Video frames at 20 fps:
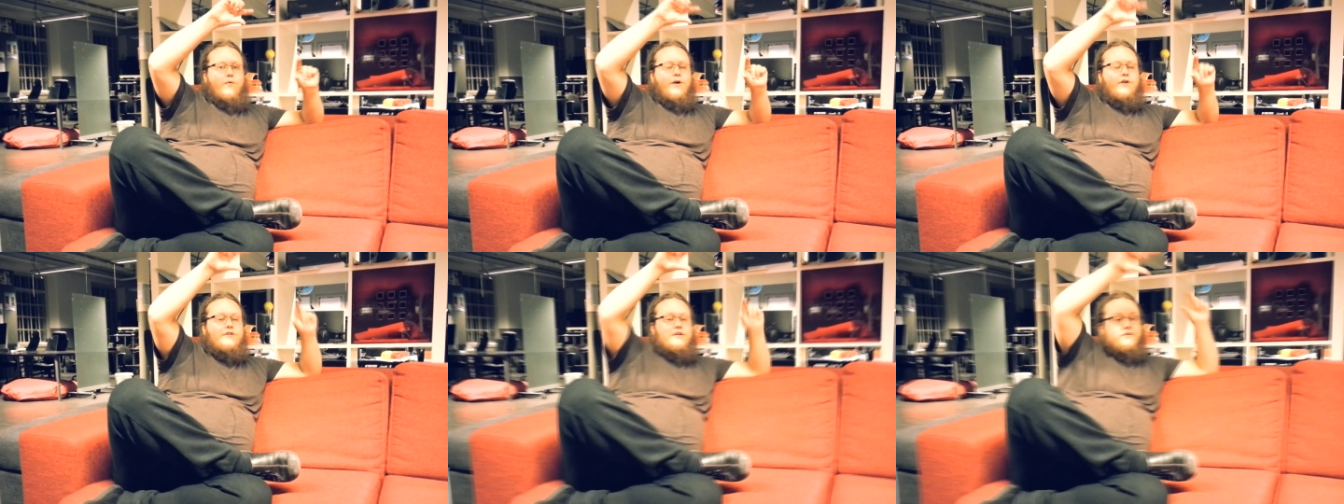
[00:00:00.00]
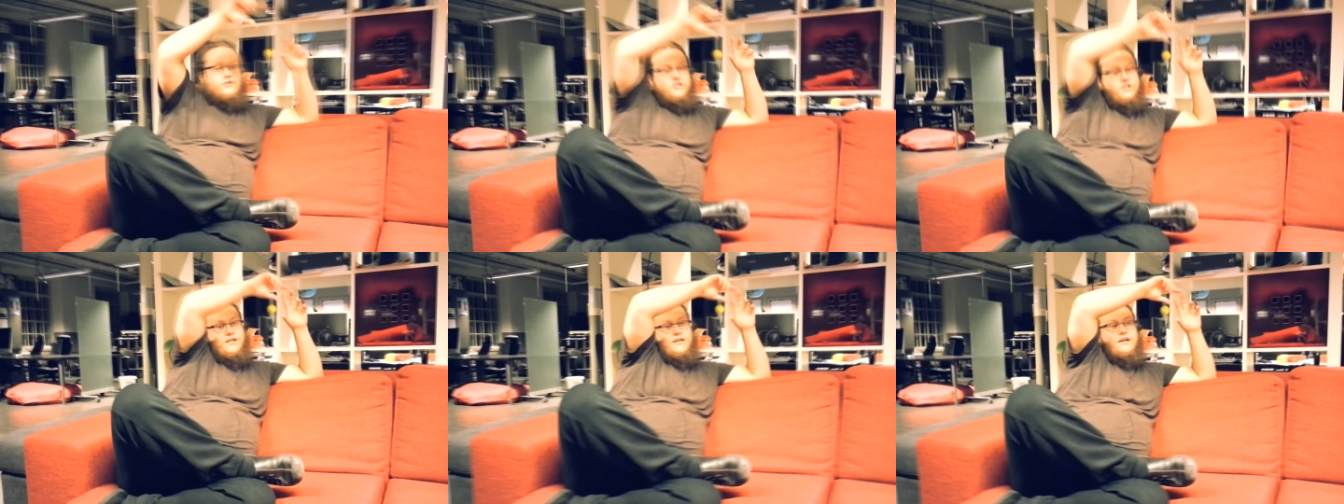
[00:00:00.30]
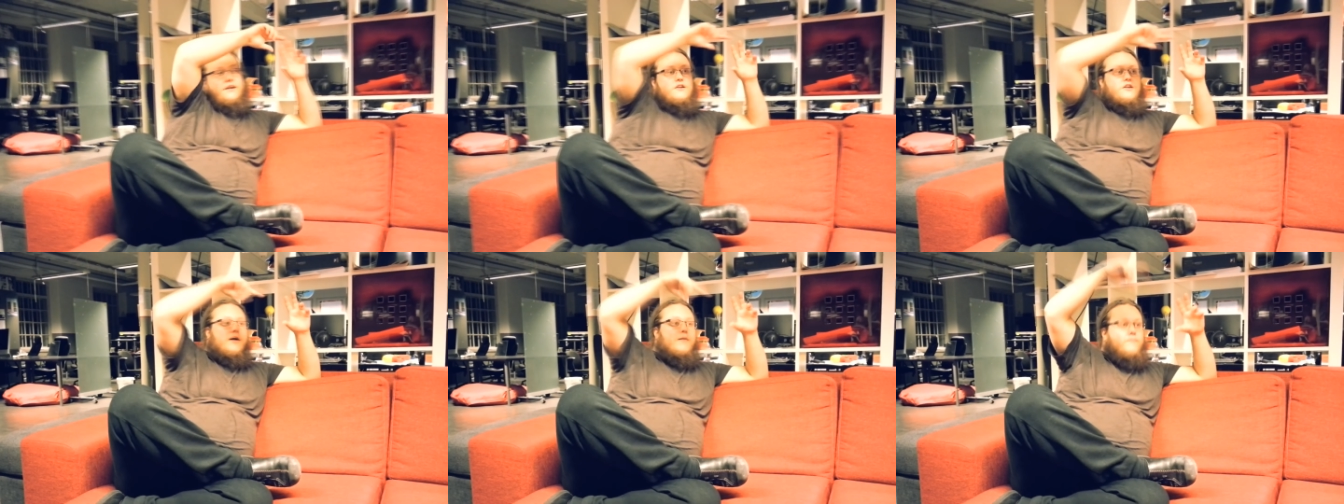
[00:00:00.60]
where there's
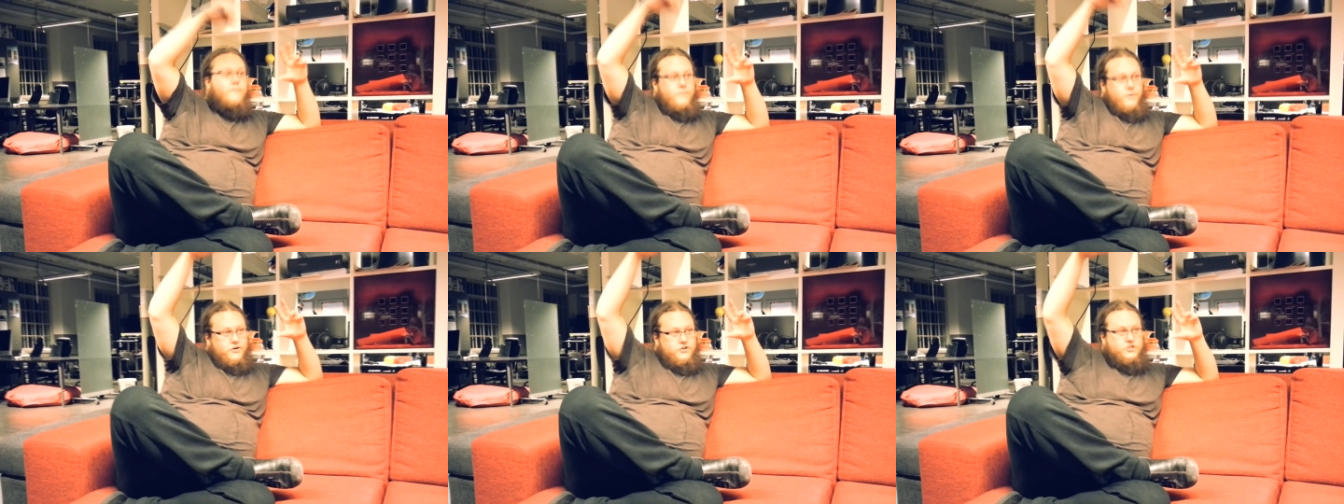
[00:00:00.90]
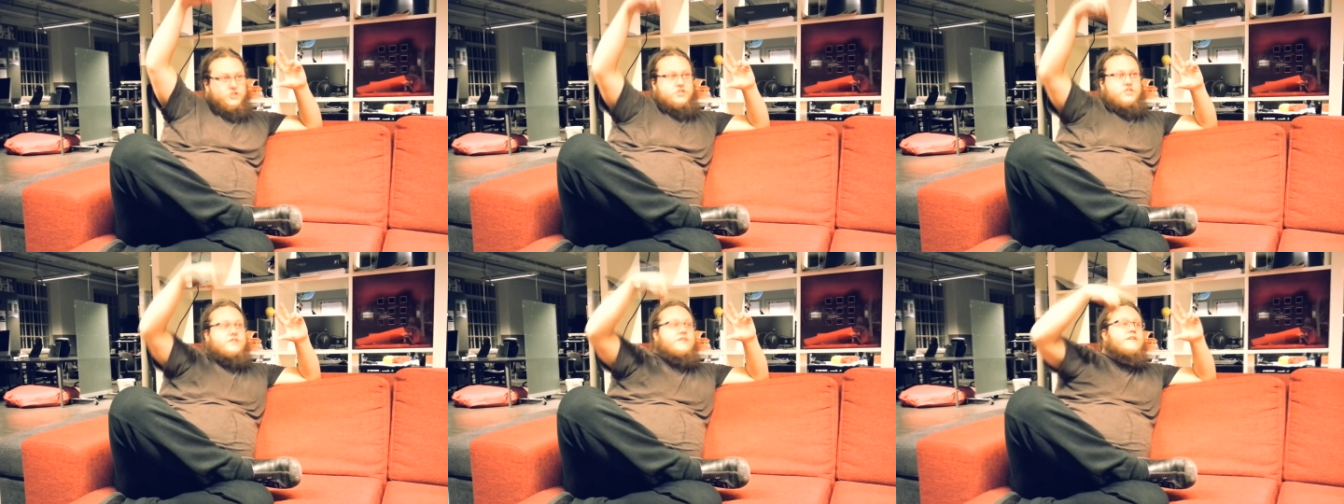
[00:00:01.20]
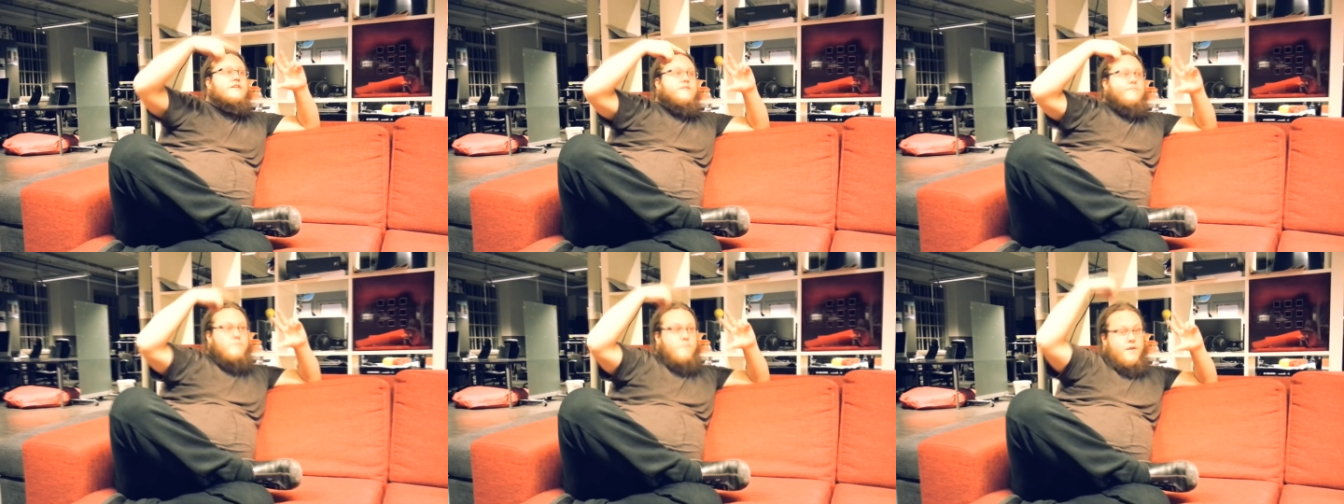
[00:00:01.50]
like a number, just
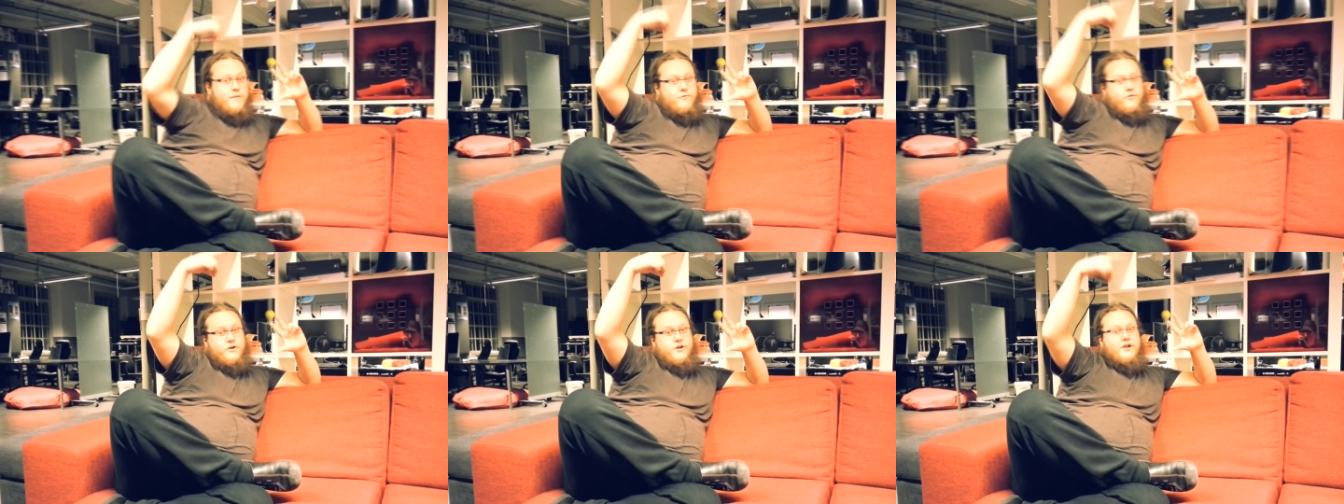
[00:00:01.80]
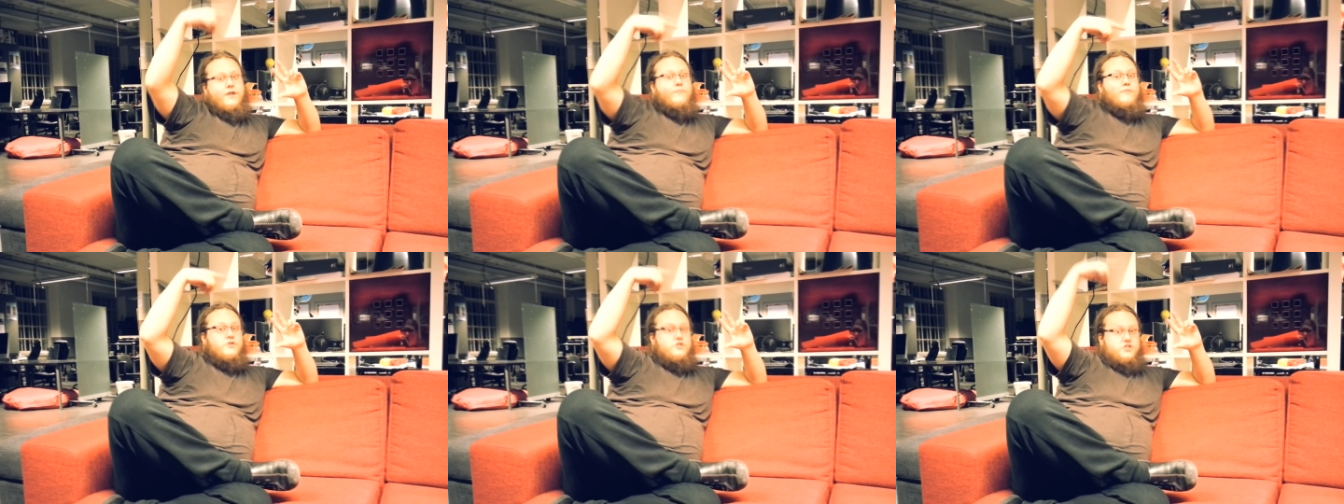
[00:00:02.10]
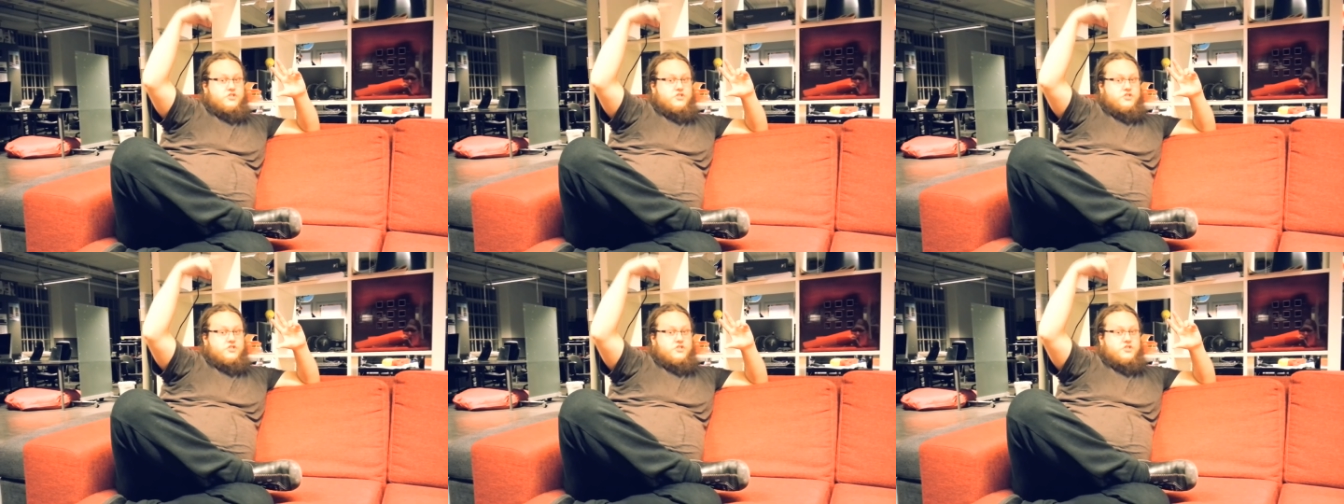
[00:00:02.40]
memory number,